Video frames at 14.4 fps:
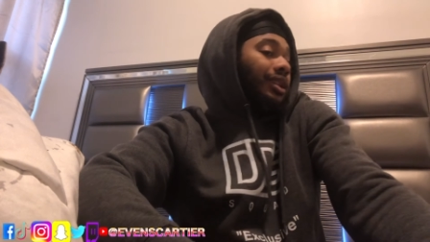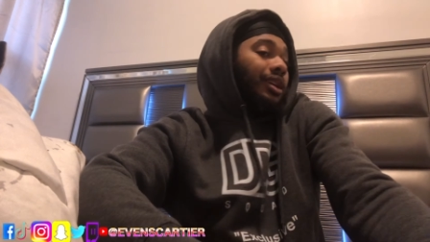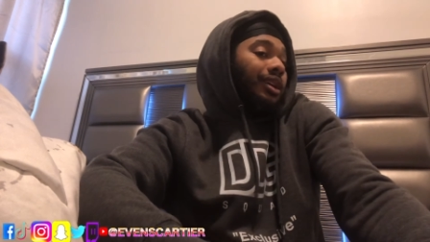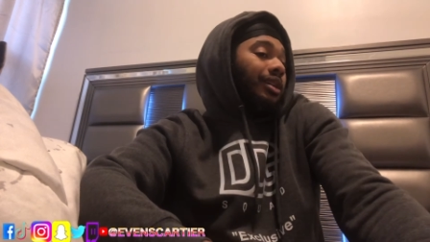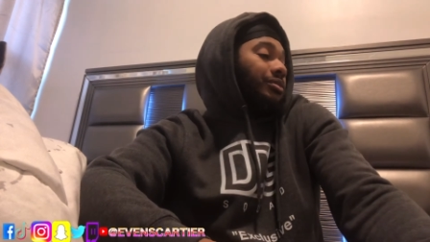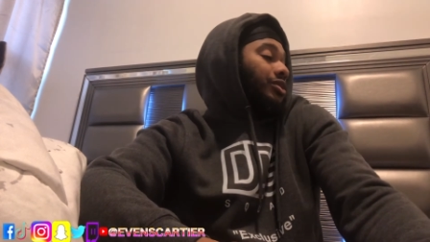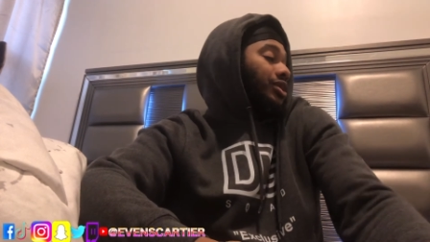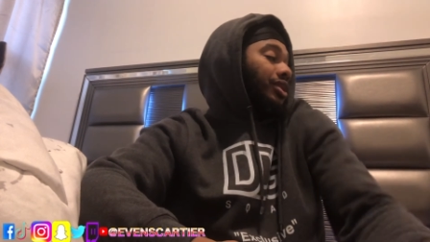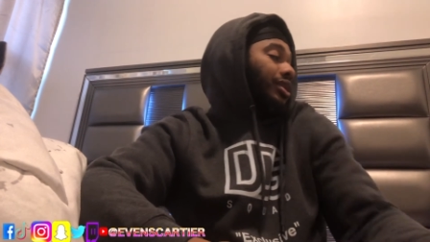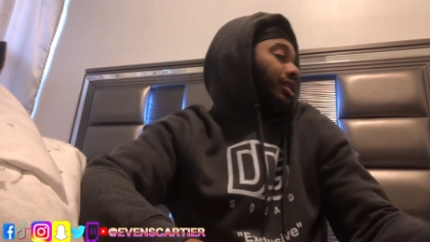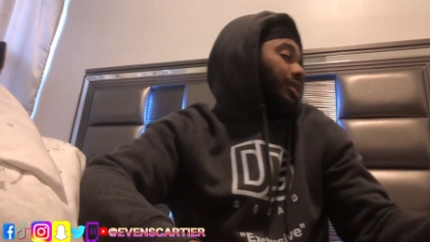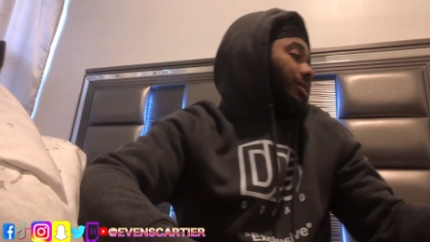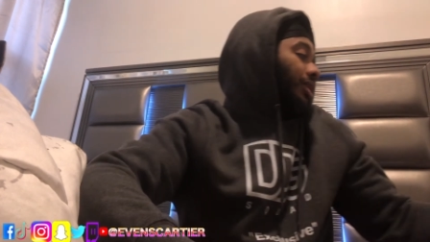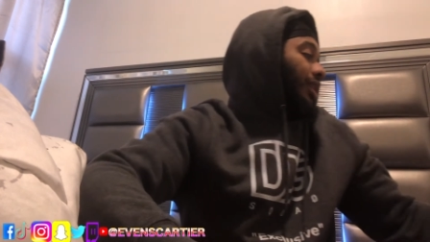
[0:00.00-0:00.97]
I'm sorry,
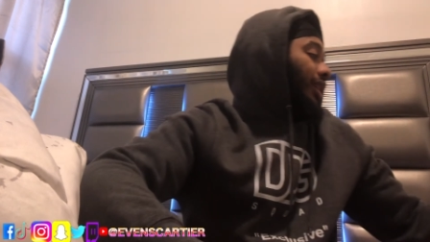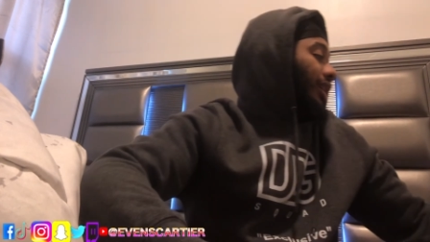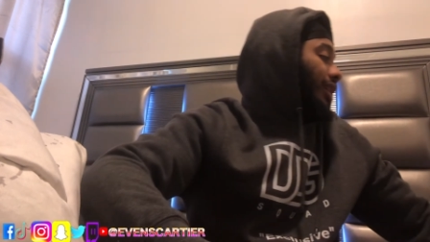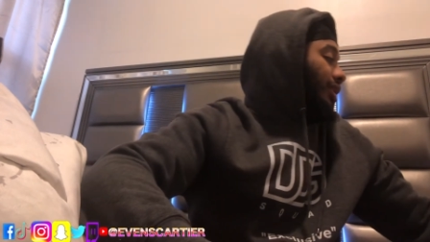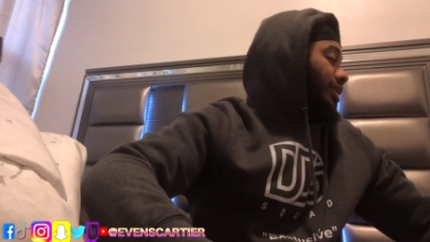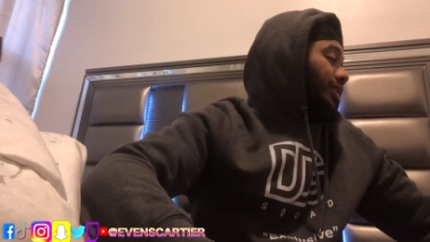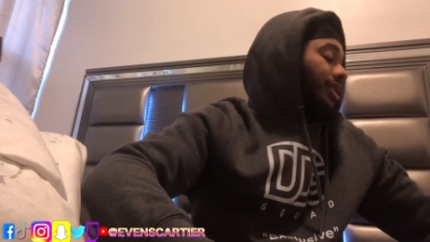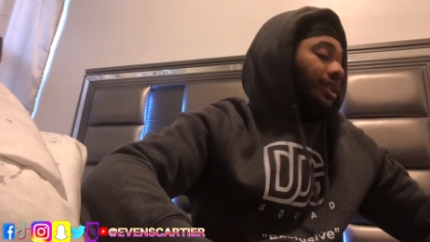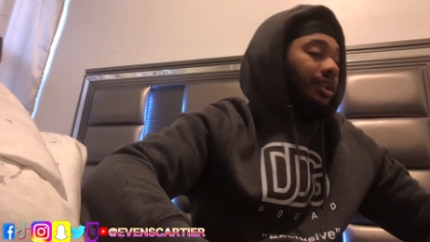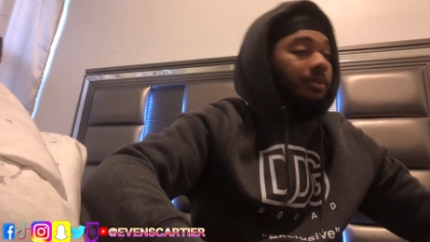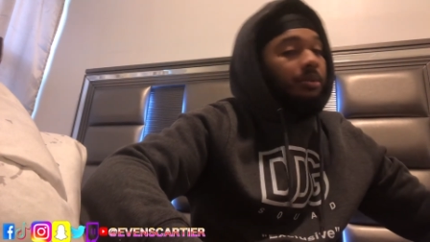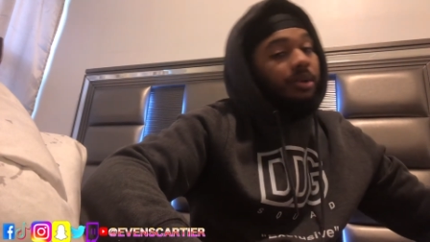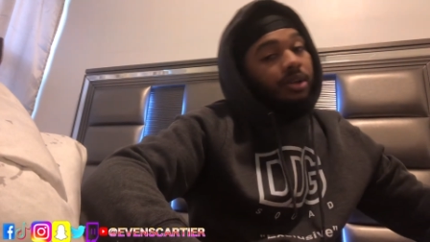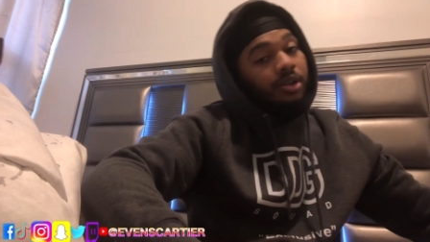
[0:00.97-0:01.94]
but I gotta say it.
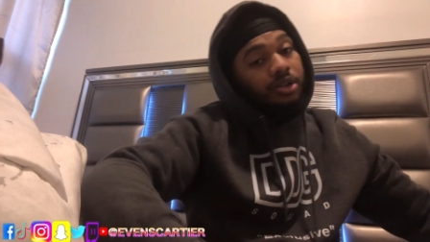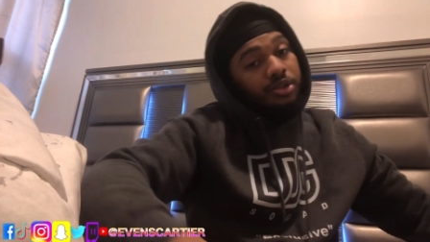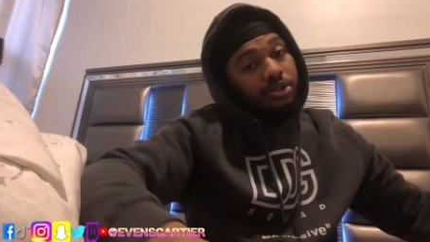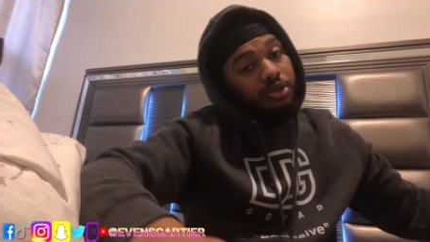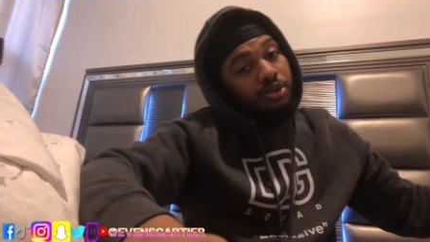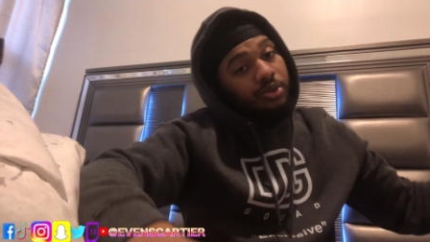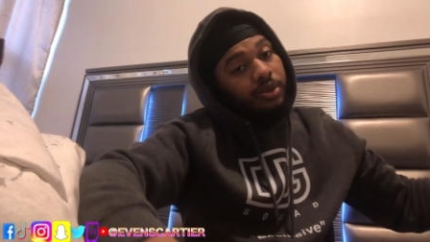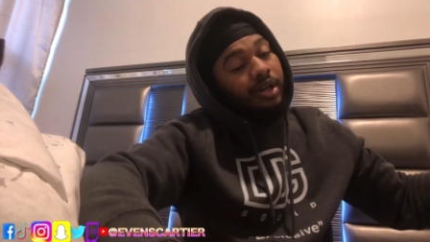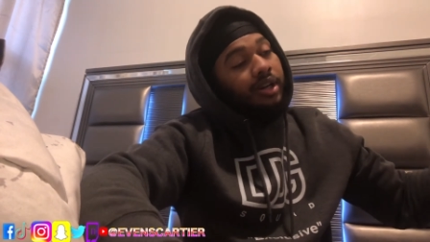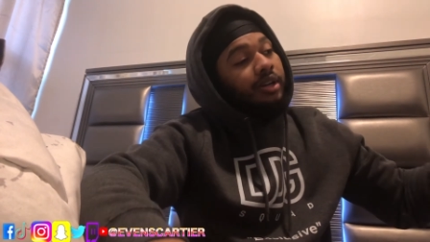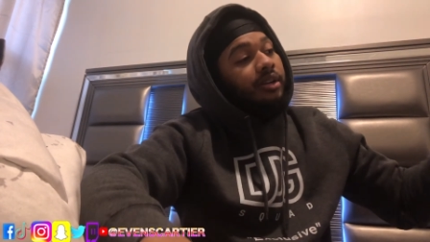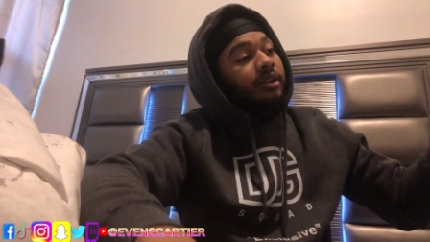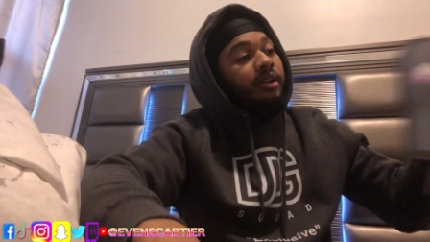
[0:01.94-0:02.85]
Because you know why?